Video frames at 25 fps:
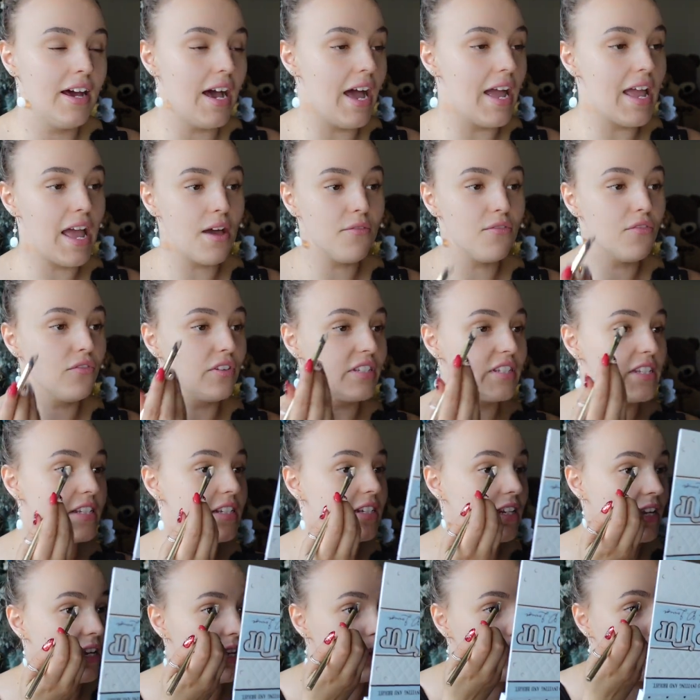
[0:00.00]
I have a
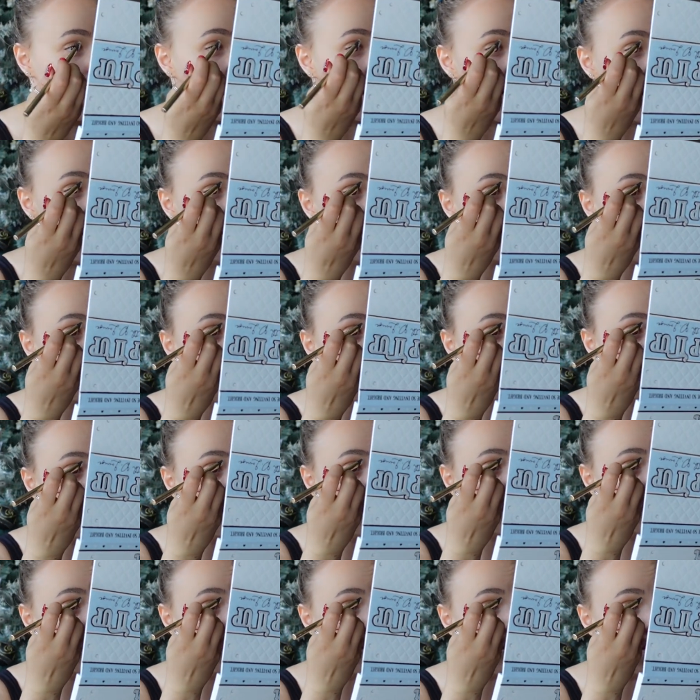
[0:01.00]
visitor here behind me,
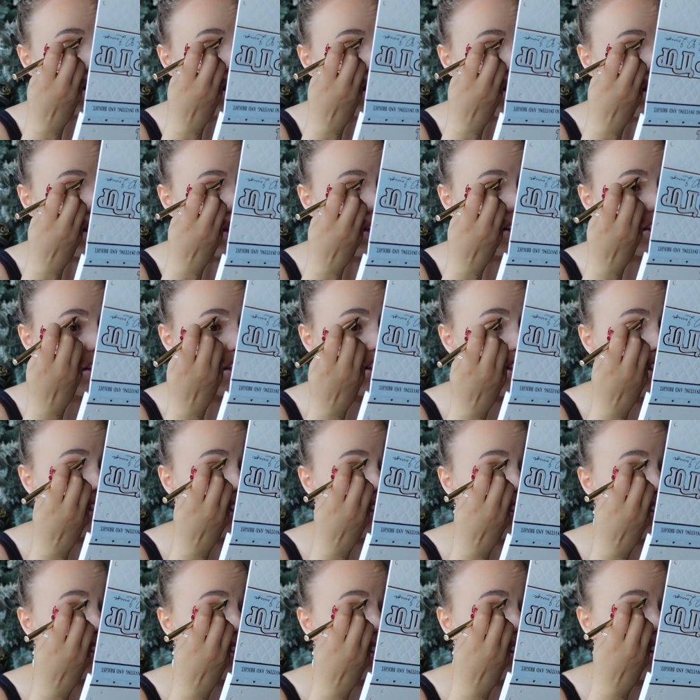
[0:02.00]
little Dookie, that's
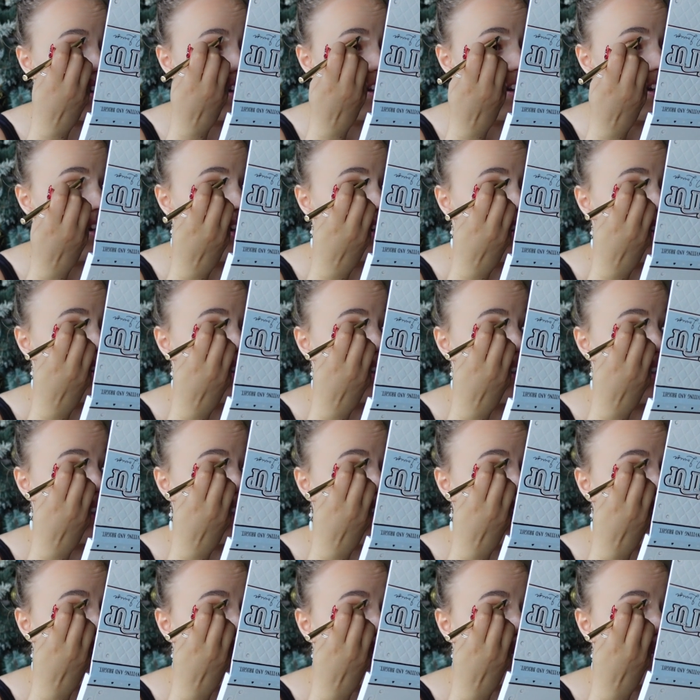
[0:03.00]
just
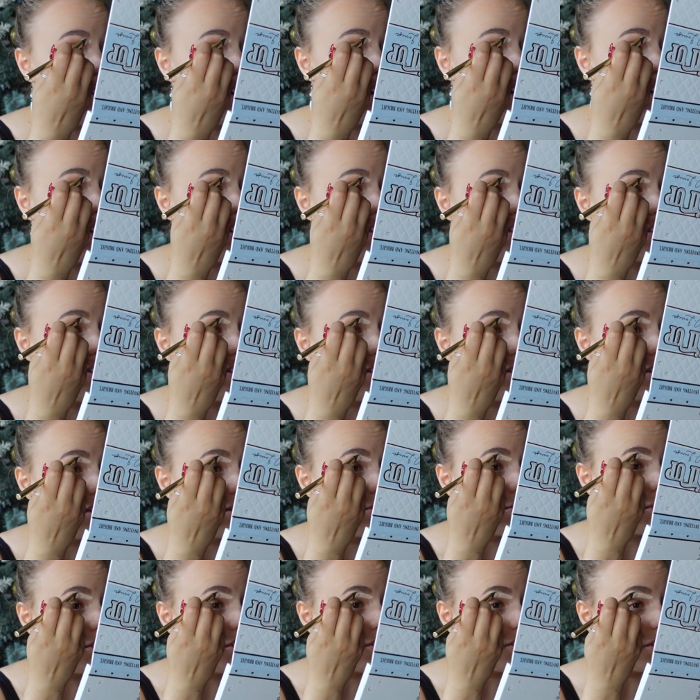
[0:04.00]
getting right in this
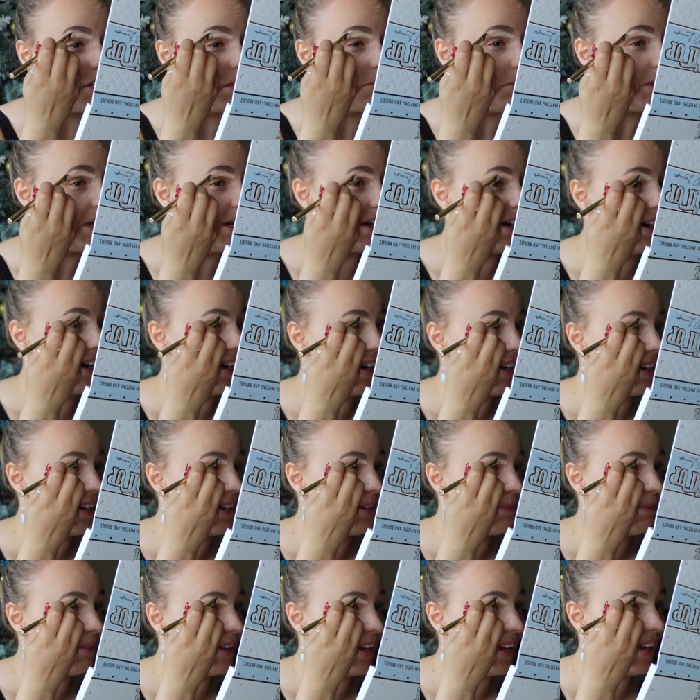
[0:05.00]
Christmas tree behind
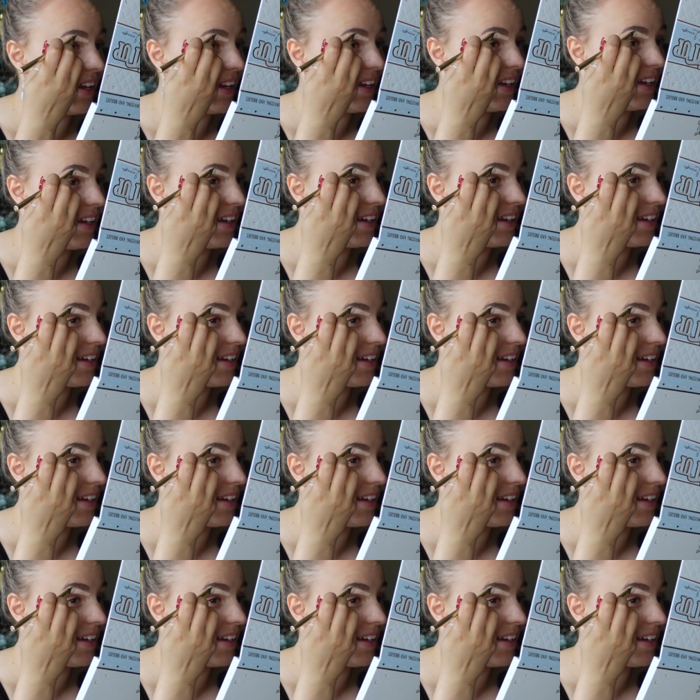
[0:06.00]
me.